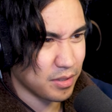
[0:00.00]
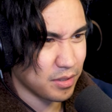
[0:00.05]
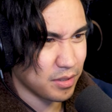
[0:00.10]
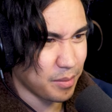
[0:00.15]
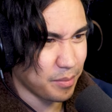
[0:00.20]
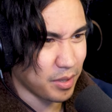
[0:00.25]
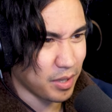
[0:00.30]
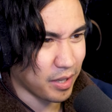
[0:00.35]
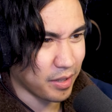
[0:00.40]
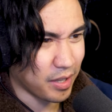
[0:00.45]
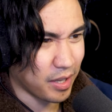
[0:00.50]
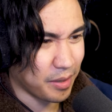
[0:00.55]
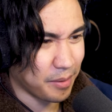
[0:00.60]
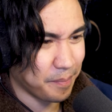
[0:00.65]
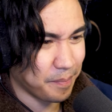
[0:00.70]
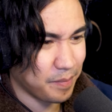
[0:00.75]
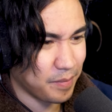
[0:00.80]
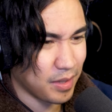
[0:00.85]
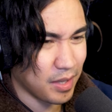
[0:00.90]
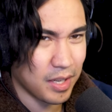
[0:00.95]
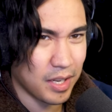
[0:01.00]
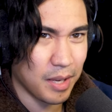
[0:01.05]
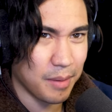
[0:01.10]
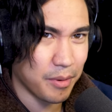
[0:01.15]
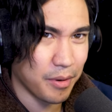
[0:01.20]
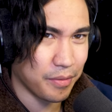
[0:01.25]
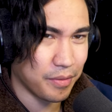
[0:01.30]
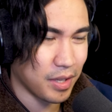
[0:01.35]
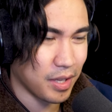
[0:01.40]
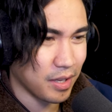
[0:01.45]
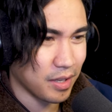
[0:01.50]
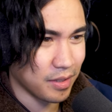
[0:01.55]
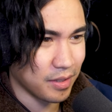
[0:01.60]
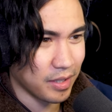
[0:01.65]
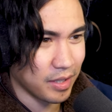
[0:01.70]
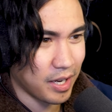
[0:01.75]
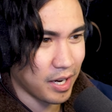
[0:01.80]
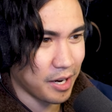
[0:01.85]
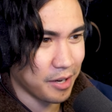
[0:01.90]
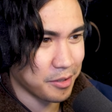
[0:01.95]
Something like that. The name of
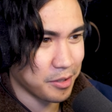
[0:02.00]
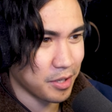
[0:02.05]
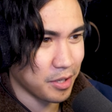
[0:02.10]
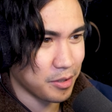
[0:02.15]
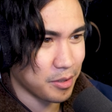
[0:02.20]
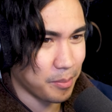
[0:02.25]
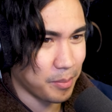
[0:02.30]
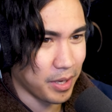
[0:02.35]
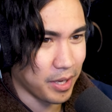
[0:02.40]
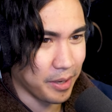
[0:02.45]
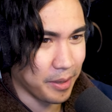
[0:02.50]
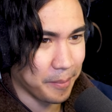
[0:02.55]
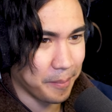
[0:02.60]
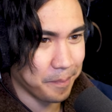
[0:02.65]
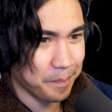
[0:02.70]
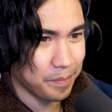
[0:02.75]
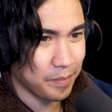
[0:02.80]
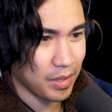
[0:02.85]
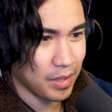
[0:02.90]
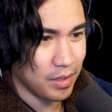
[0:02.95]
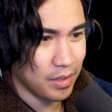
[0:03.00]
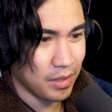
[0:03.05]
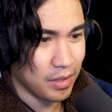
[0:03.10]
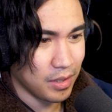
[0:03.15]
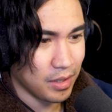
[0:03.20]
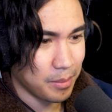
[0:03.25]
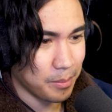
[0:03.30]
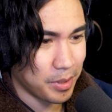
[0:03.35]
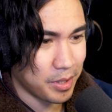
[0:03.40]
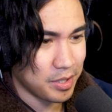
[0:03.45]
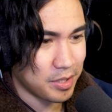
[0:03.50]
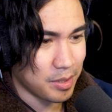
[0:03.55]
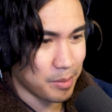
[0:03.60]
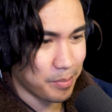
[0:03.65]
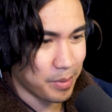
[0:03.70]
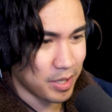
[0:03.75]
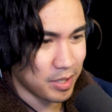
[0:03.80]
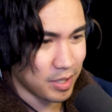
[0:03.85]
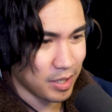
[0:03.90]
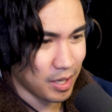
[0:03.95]
the character that you play. But it's
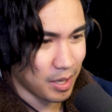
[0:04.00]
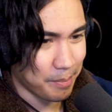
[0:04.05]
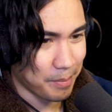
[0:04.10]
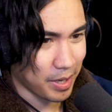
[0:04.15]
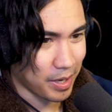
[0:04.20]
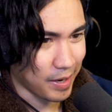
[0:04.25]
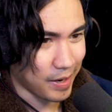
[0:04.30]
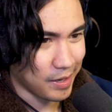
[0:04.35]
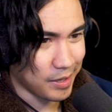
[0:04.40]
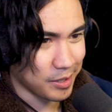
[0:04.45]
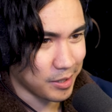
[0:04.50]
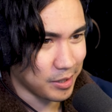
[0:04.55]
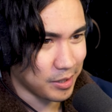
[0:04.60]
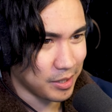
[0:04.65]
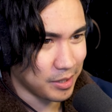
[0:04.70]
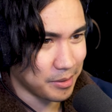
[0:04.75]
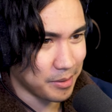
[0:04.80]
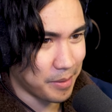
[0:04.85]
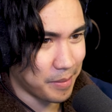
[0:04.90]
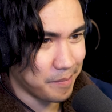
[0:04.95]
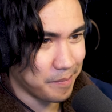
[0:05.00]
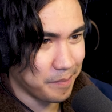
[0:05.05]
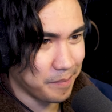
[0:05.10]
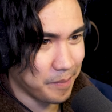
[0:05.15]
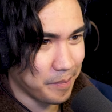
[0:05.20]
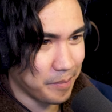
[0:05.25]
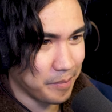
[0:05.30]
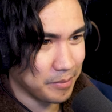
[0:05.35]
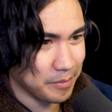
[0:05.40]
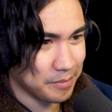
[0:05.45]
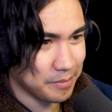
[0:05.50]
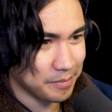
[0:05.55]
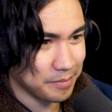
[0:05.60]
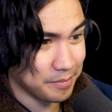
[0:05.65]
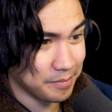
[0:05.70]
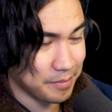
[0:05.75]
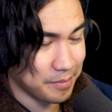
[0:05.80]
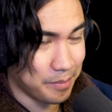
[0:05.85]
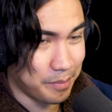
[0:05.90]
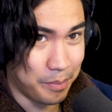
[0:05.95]
basically a mechanical
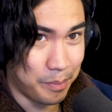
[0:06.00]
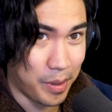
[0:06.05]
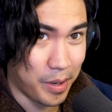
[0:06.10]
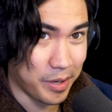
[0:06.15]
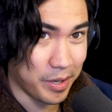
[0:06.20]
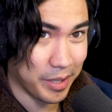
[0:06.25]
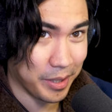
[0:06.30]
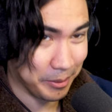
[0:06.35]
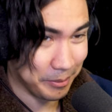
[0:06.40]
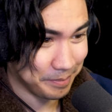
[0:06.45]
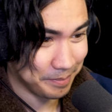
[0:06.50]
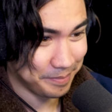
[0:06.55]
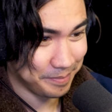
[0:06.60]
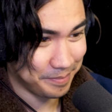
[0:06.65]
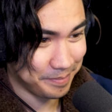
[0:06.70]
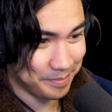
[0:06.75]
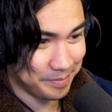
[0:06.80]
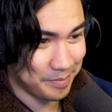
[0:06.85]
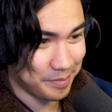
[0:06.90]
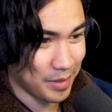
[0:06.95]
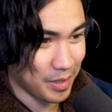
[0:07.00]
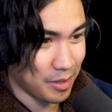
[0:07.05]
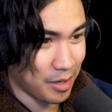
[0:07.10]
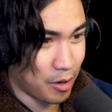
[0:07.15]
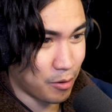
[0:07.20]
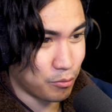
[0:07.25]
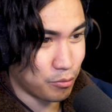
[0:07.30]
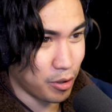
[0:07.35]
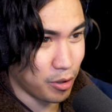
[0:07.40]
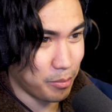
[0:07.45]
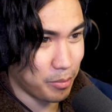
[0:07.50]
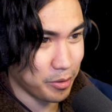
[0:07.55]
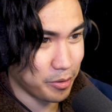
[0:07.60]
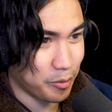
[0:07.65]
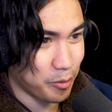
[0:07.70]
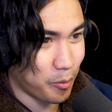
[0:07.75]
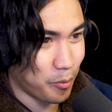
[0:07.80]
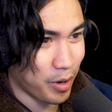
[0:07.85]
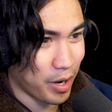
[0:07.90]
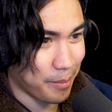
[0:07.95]
bunny, a robot
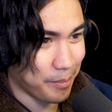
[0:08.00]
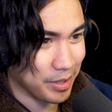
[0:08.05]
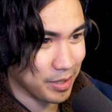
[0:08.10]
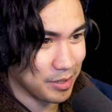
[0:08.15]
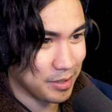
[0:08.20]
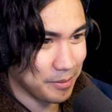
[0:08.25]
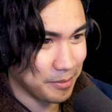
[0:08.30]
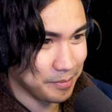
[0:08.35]
rabbit,